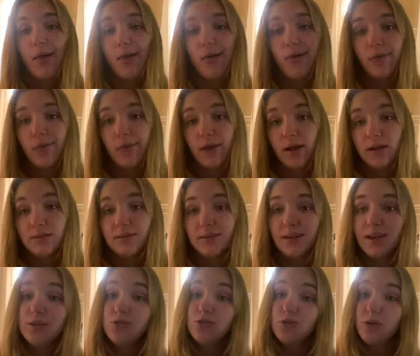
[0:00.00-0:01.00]
let's
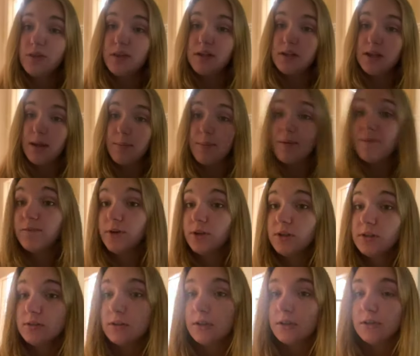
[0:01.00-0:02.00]
enjoy the day. But
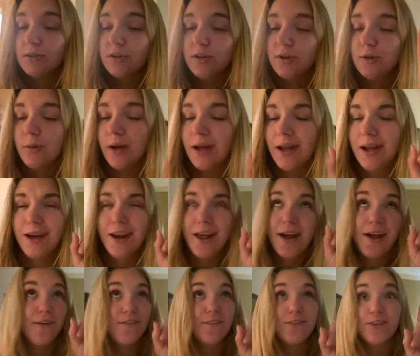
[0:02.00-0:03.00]
first, let's do an
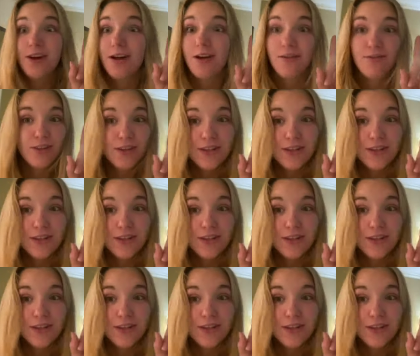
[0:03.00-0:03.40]
outfit of the